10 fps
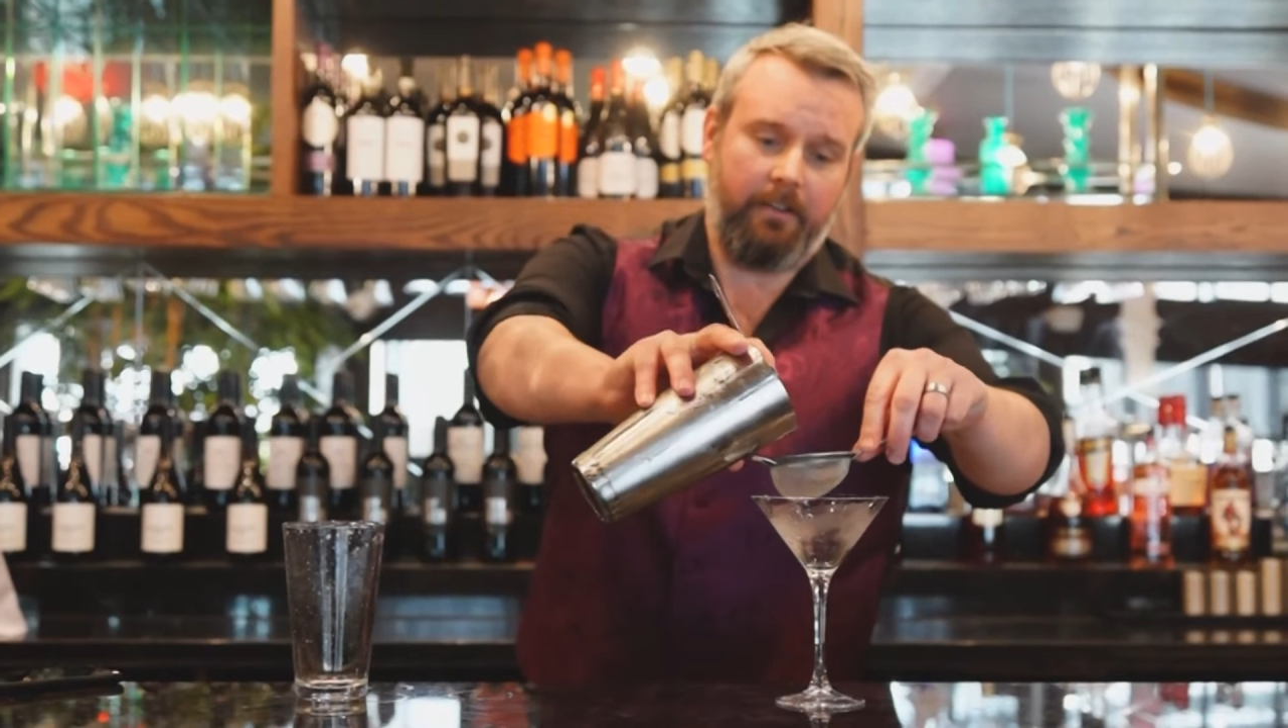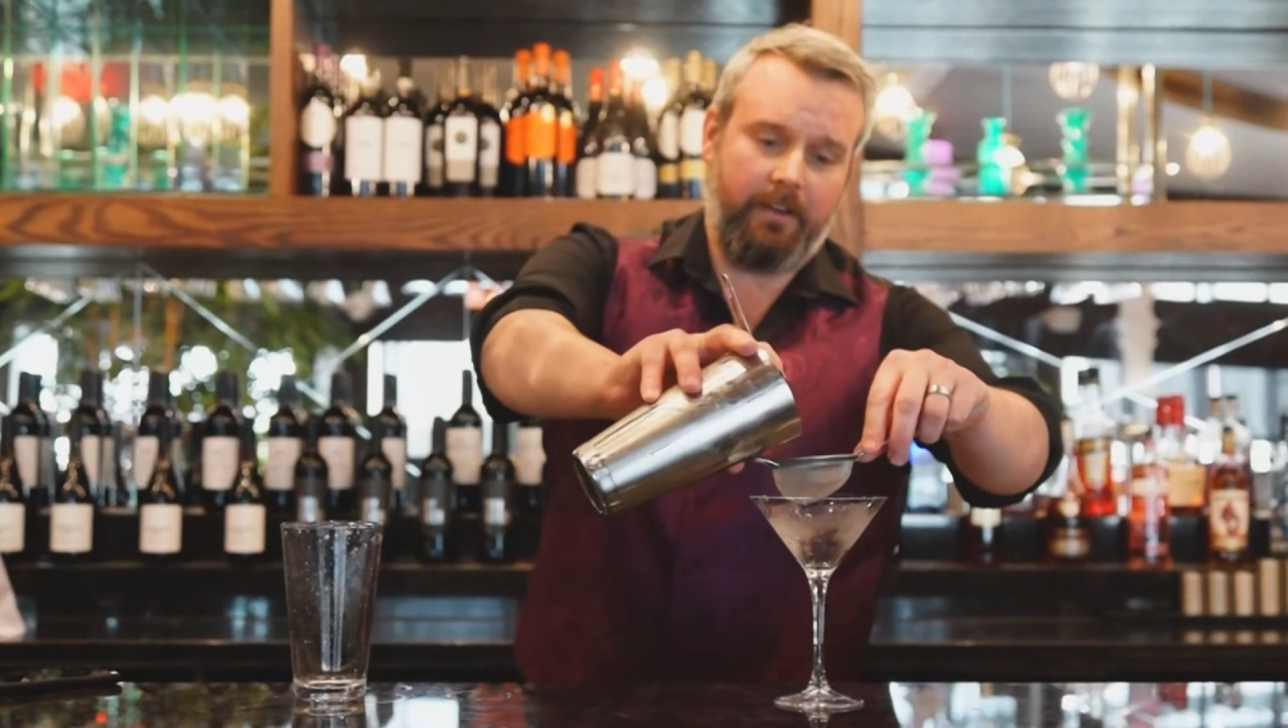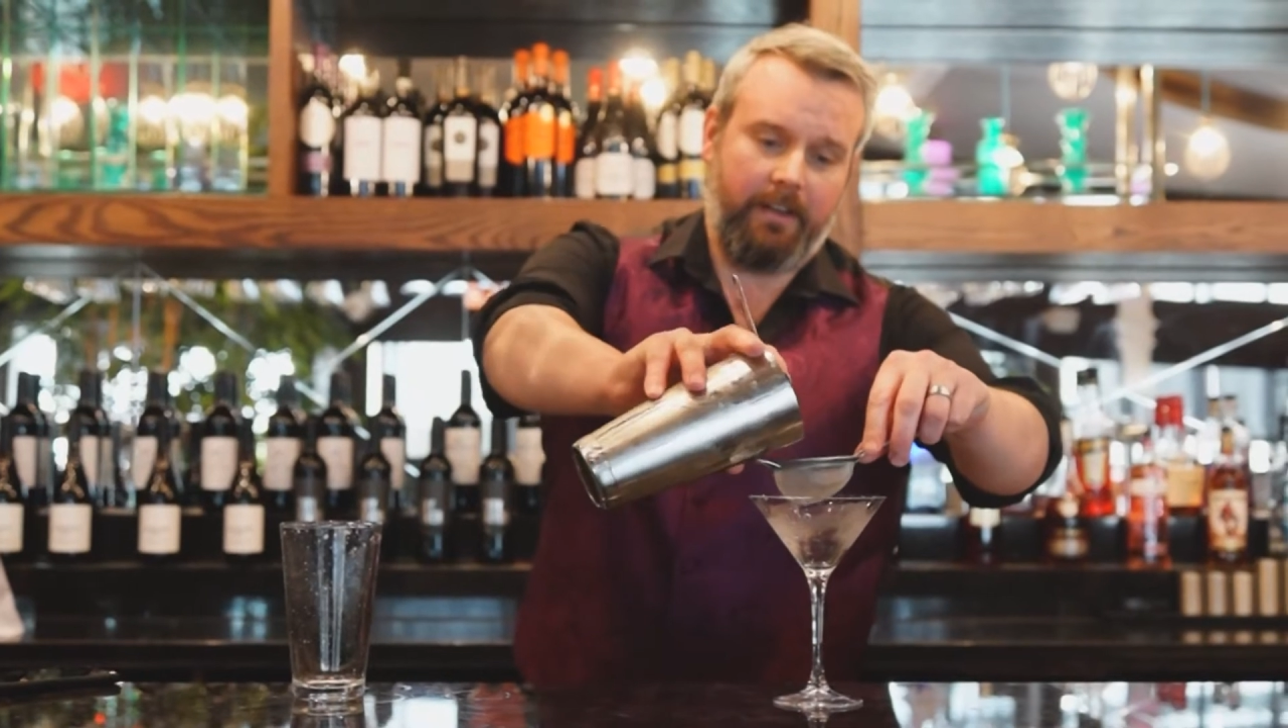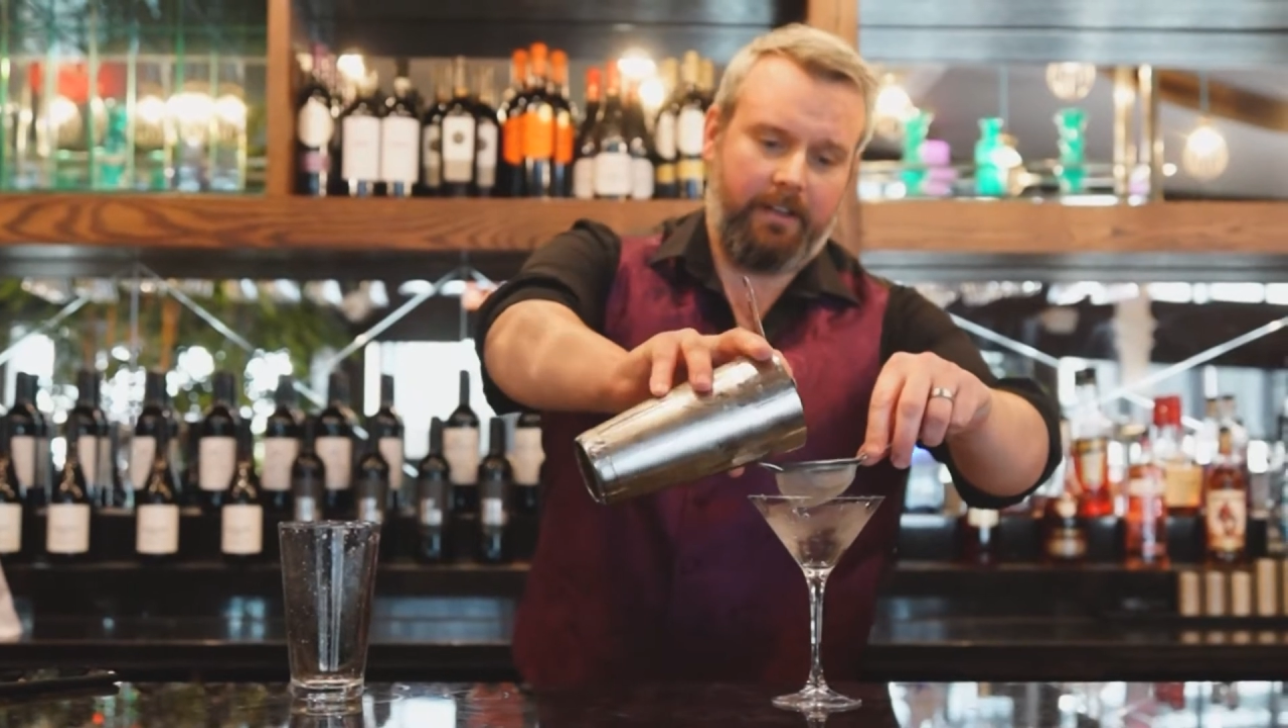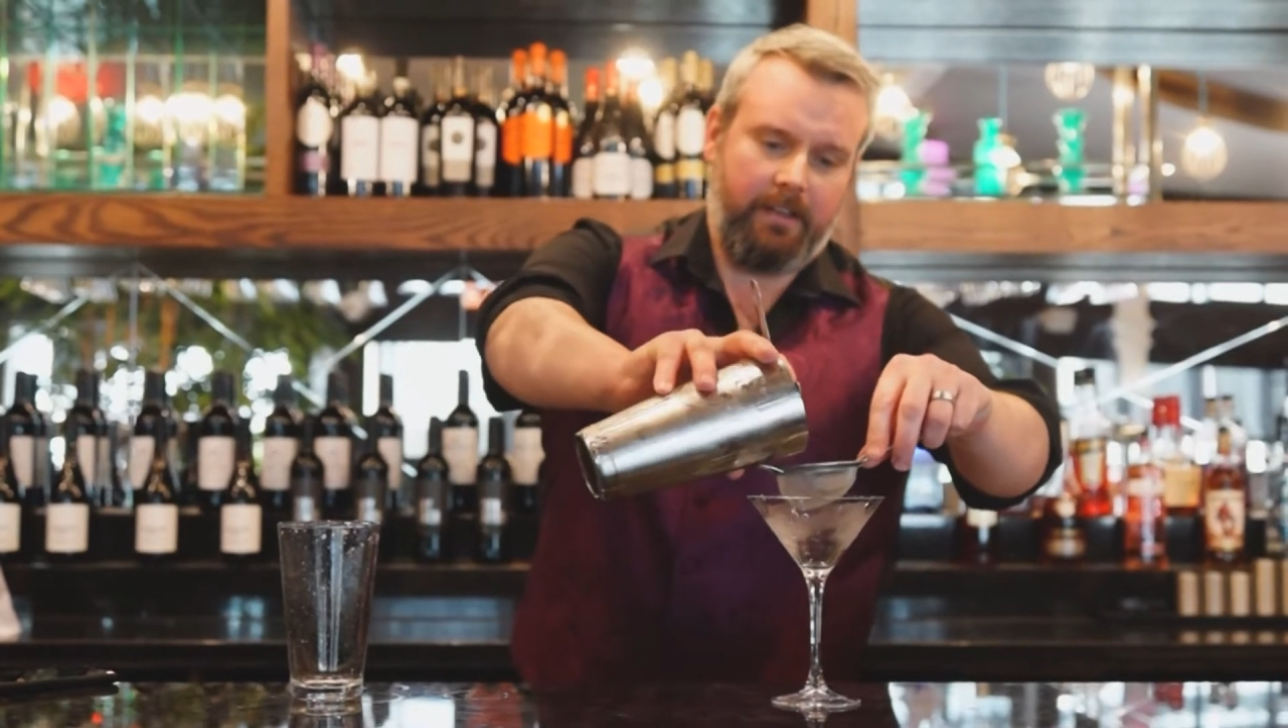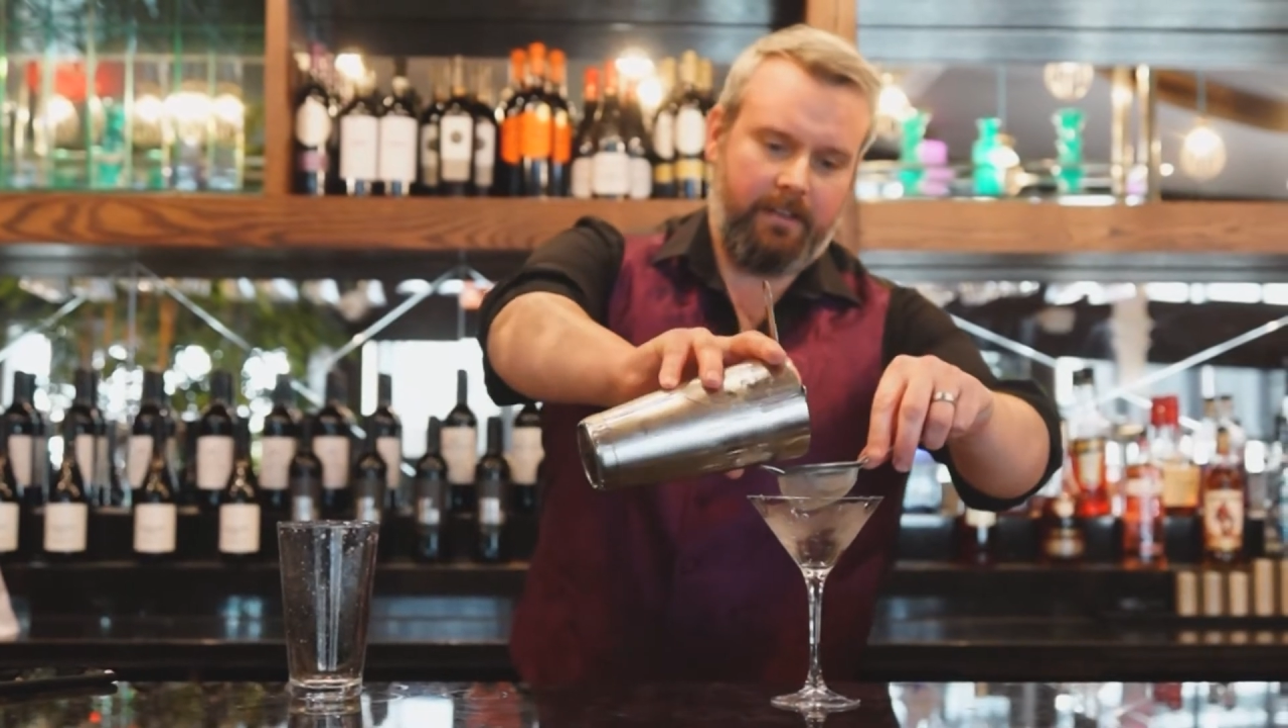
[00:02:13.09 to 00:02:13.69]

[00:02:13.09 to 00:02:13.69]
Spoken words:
our drink